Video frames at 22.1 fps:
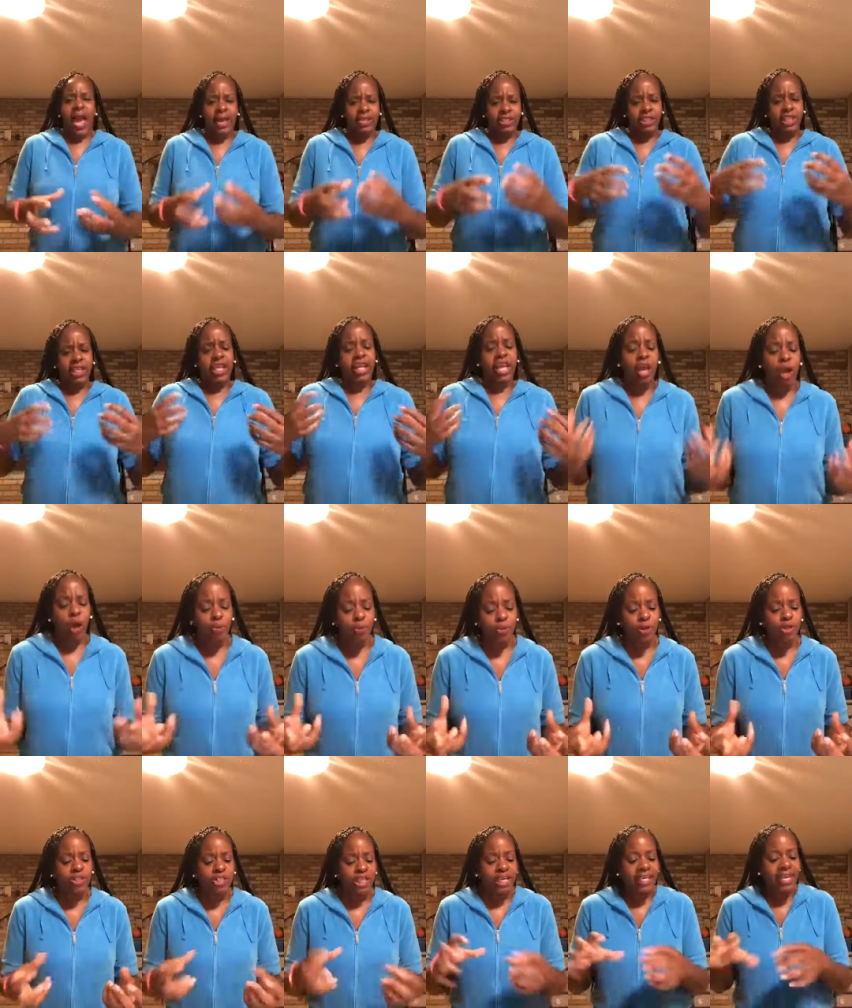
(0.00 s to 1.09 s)
actually help
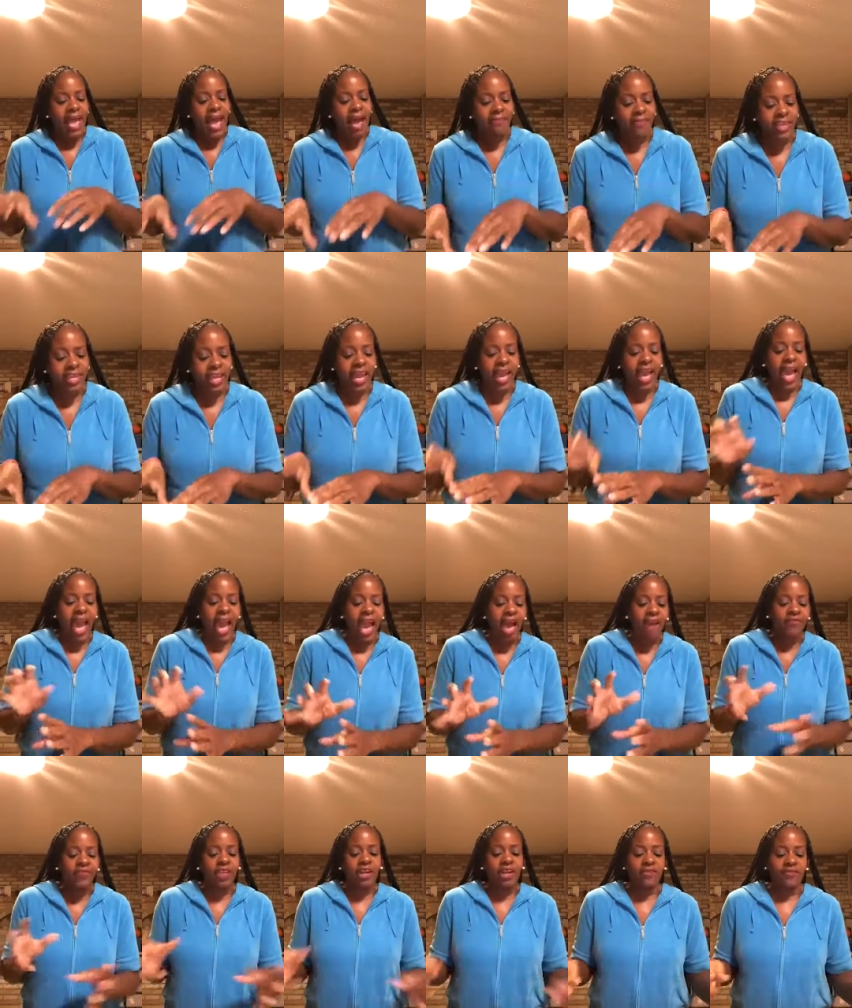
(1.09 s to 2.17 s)
you to navigate
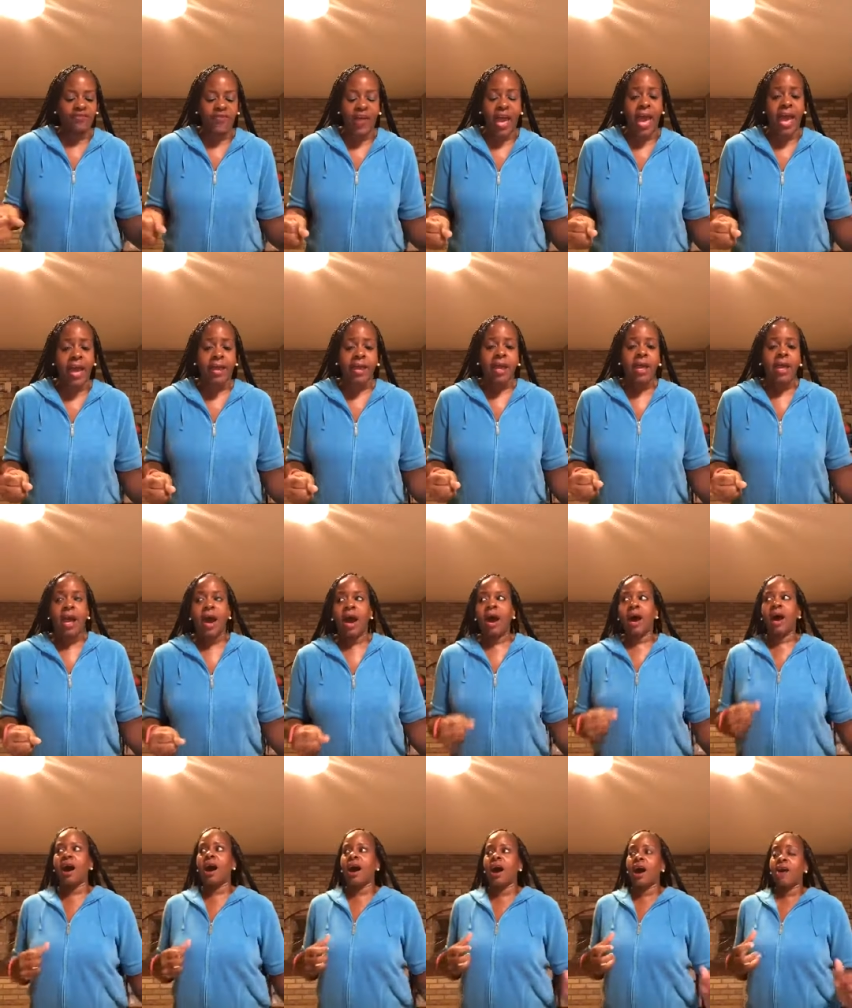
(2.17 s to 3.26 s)
after the fact
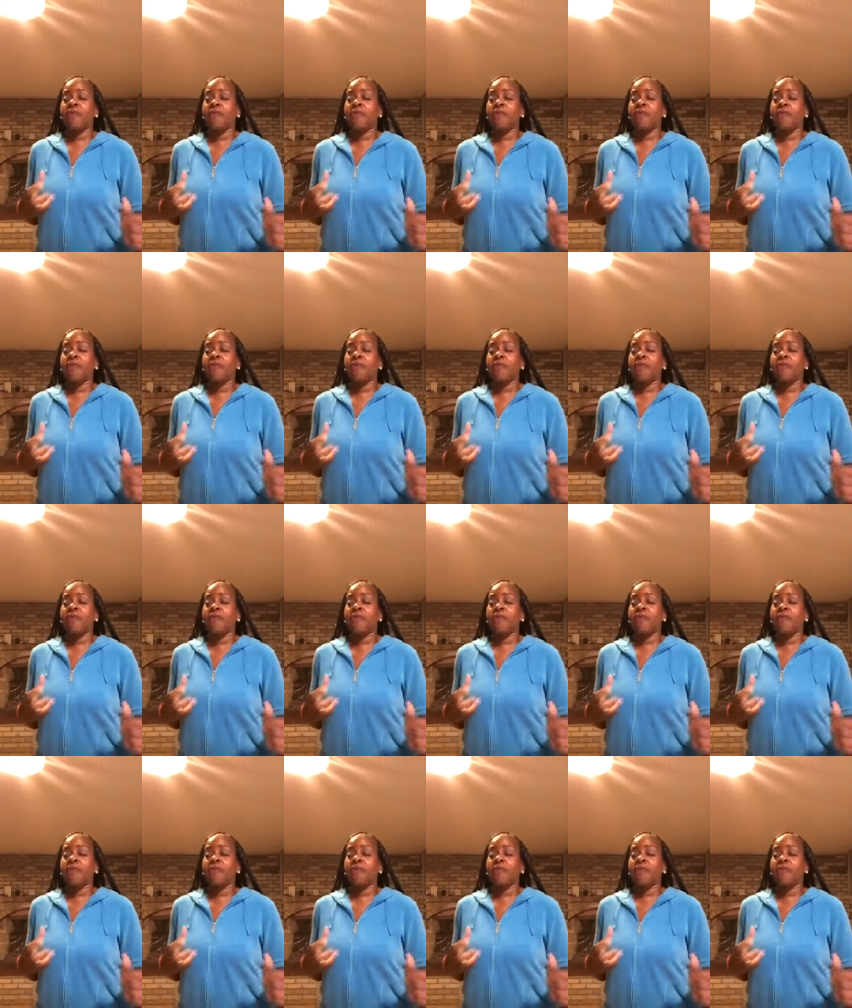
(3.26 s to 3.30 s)
uh,